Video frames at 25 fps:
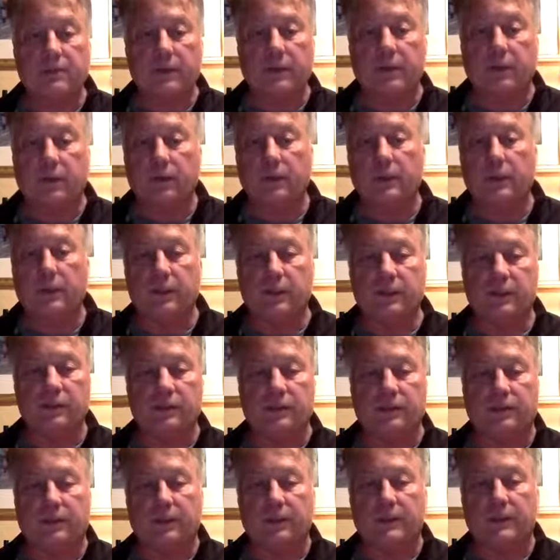We only use
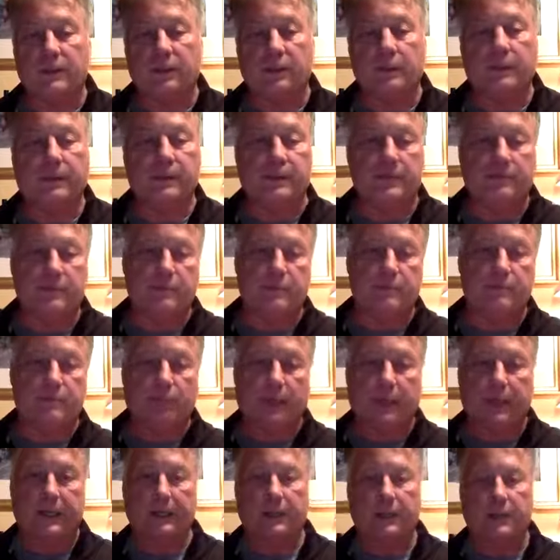French oak barrels. We
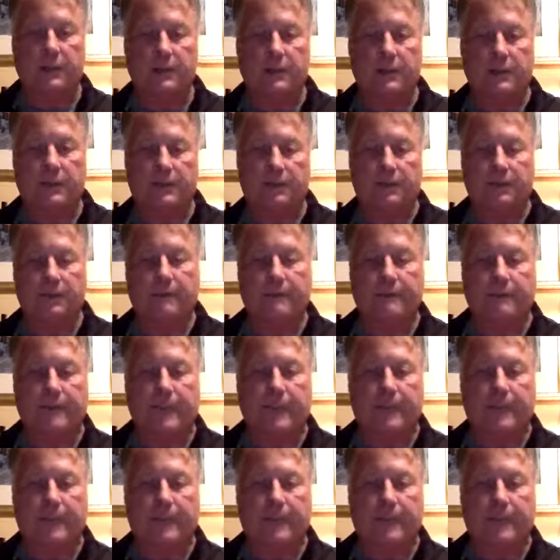bring those over.